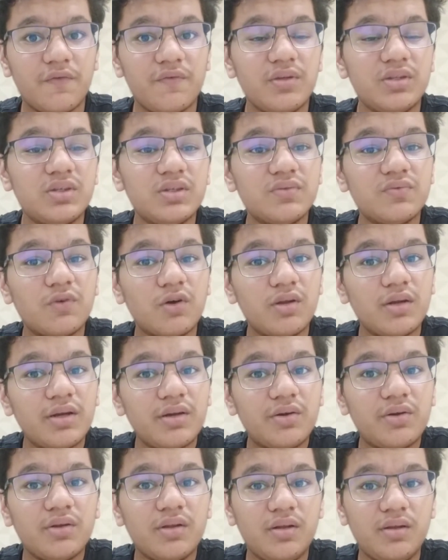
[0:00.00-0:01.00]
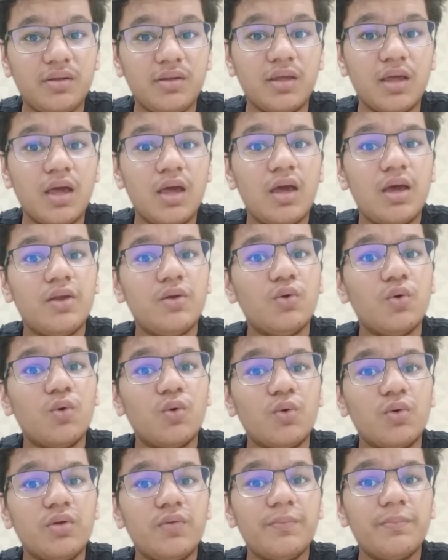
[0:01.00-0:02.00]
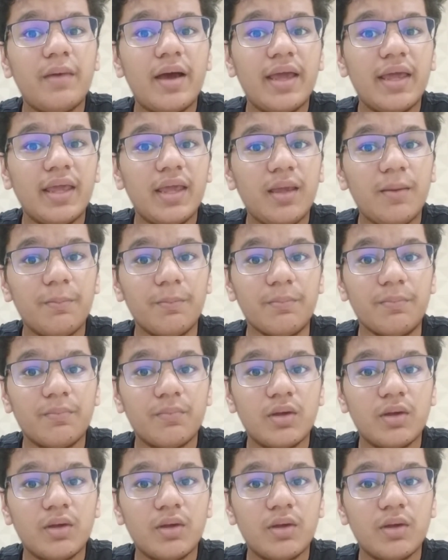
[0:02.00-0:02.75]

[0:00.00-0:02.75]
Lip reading: which is voluntarily known by him